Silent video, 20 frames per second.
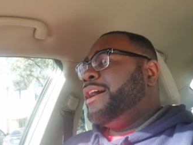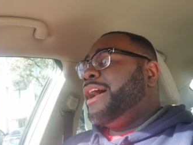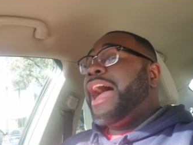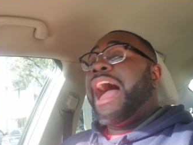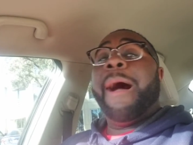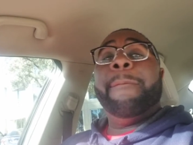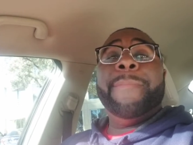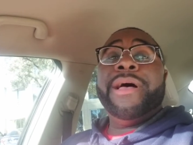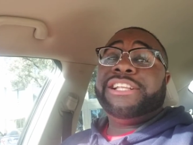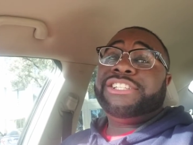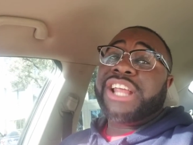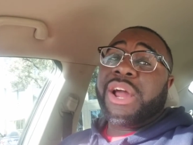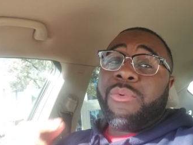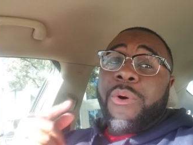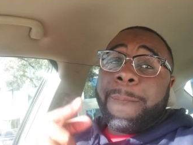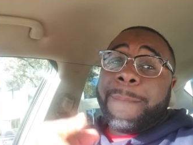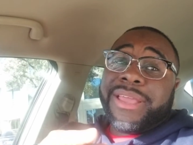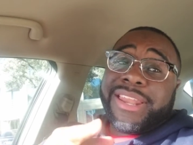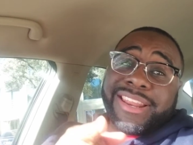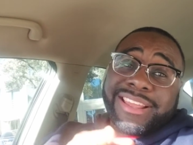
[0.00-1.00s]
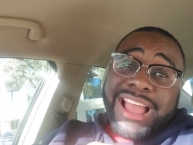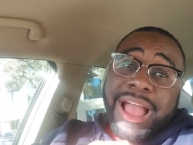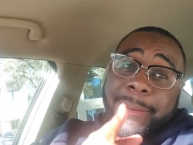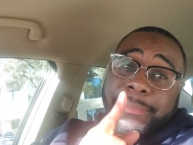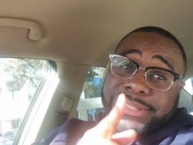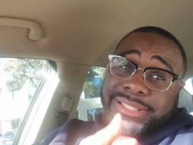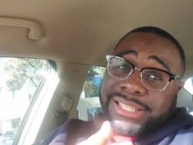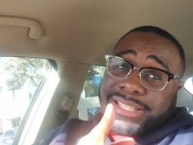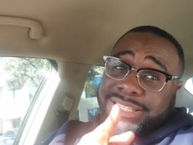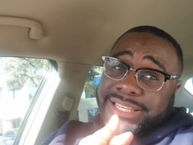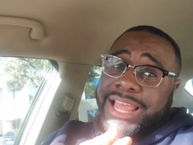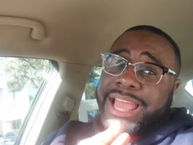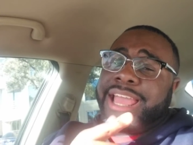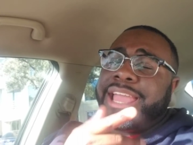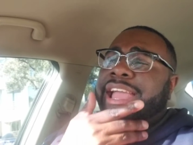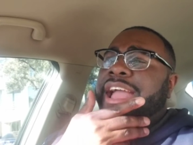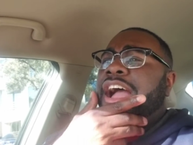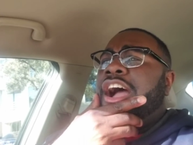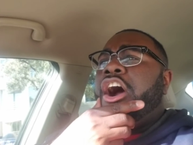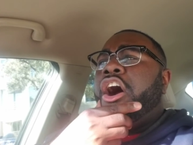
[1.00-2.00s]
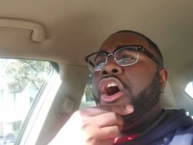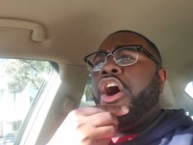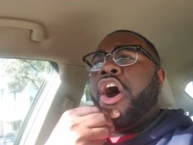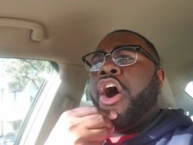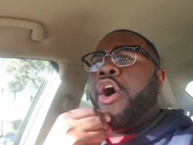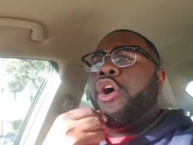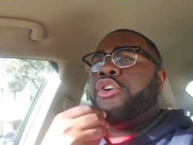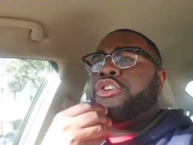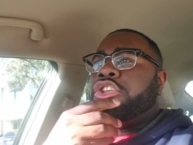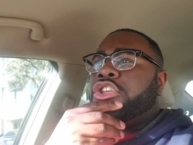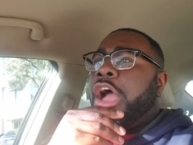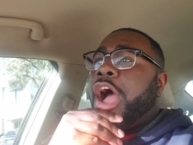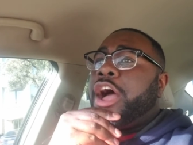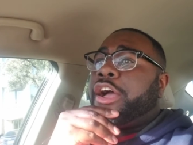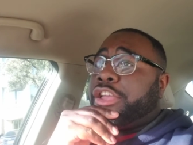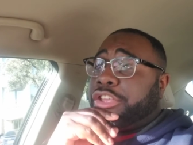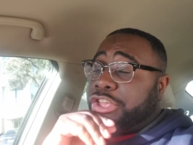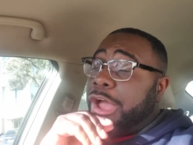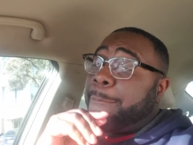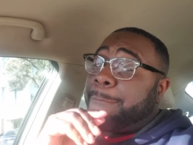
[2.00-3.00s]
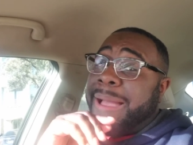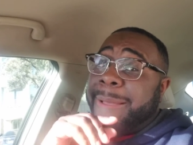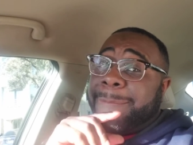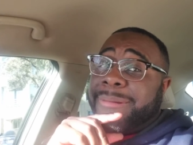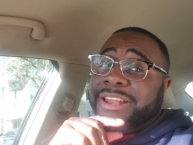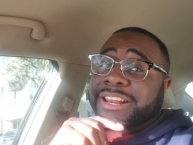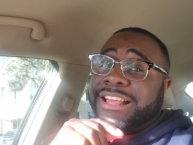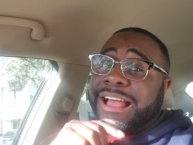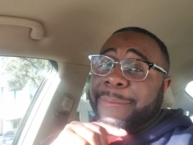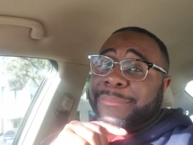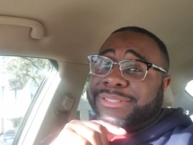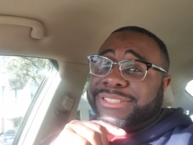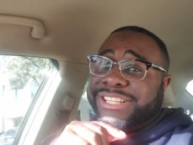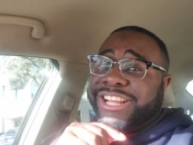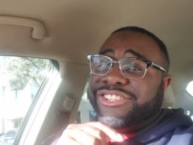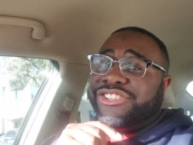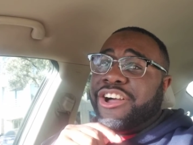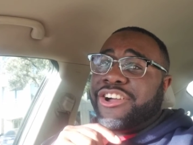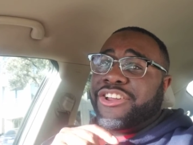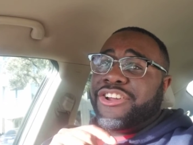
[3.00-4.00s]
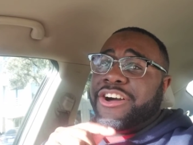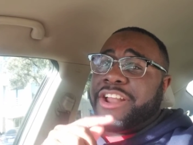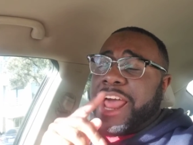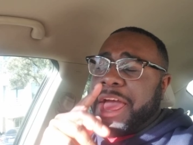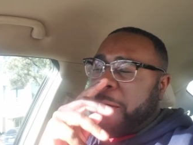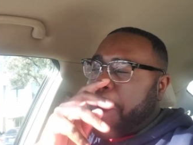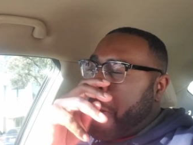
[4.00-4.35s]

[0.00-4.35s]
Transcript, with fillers: I bet y'all won't be in the comments today. Oh, y'all, y'all might be in the comments today talking all that.